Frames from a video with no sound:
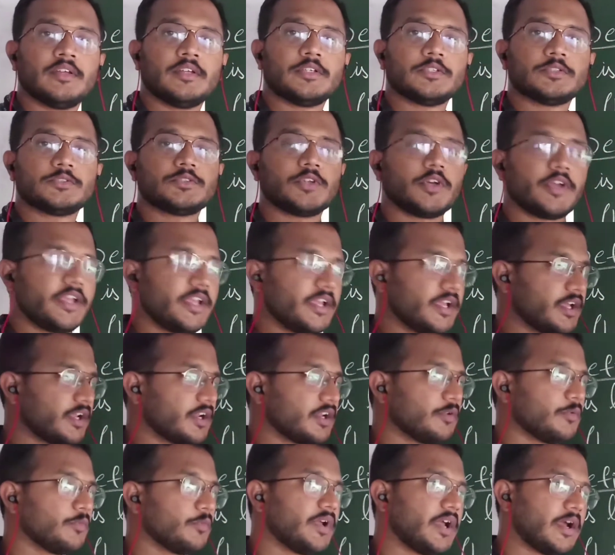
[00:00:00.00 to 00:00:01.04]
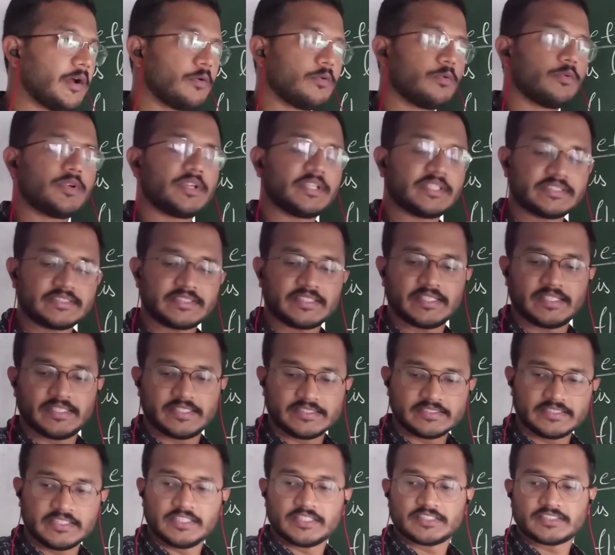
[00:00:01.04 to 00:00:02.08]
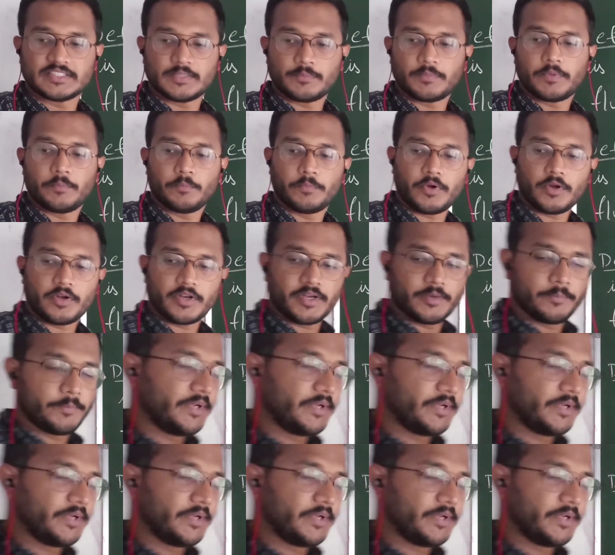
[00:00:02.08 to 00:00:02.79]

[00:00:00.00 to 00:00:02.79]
So here we have to discuss some important